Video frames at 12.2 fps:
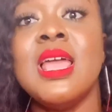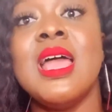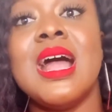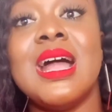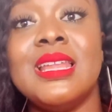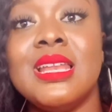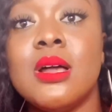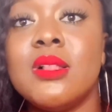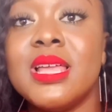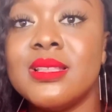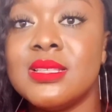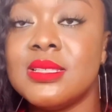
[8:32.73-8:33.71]
And then I would like
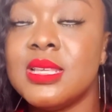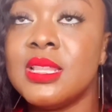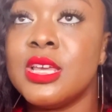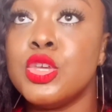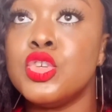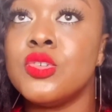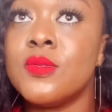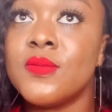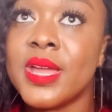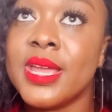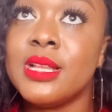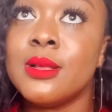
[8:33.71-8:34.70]
to say that you should
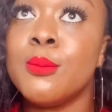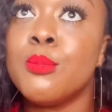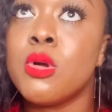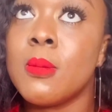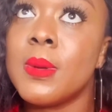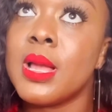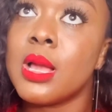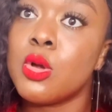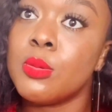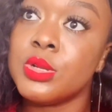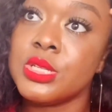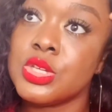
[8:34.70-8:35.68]
find proper
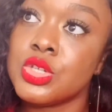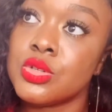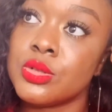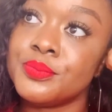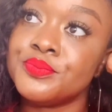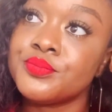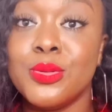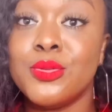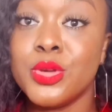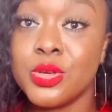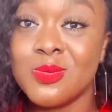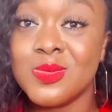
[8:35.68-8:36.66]
accommodation. Before you
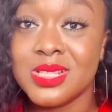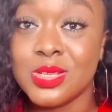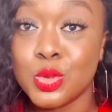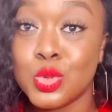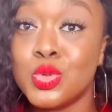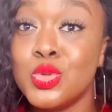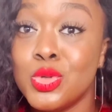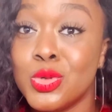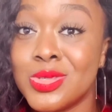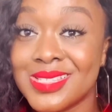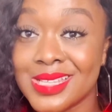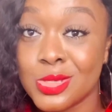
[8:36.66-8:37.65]
come to Lagos, do your
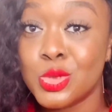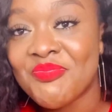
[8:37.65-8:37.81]
search,